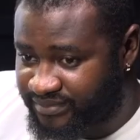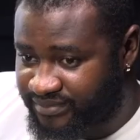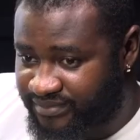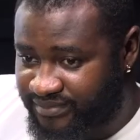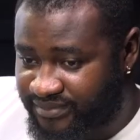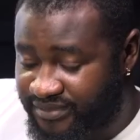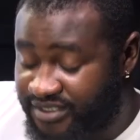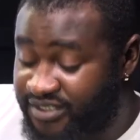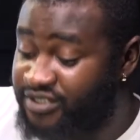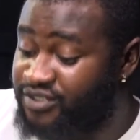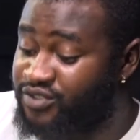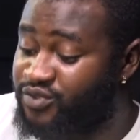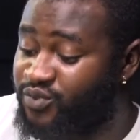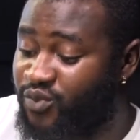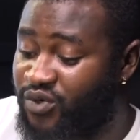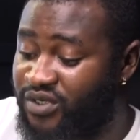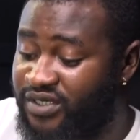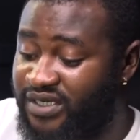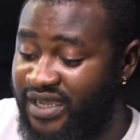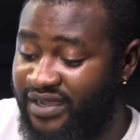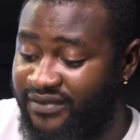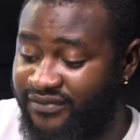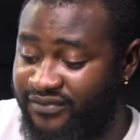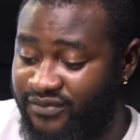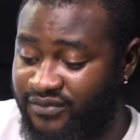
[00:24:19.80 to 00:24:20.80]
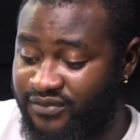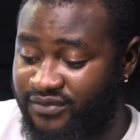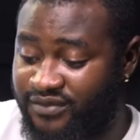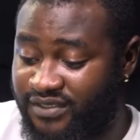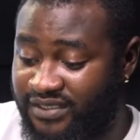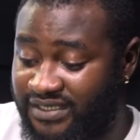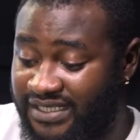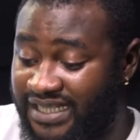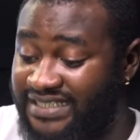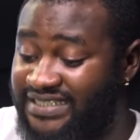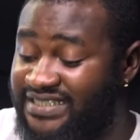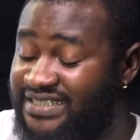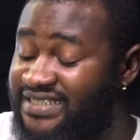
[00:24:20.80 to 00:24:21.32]
This is wonderful.
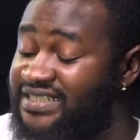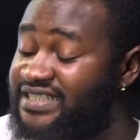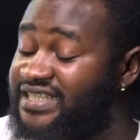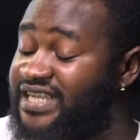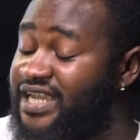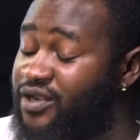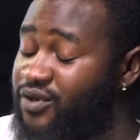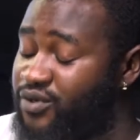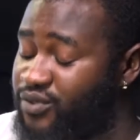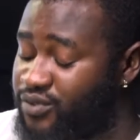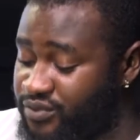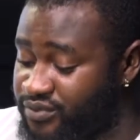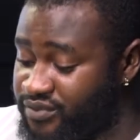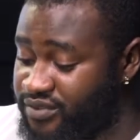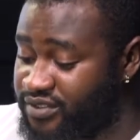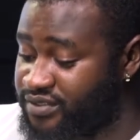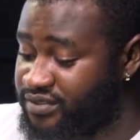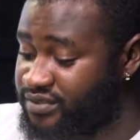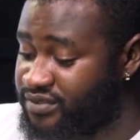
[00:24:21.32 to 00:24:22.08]
13-year-old.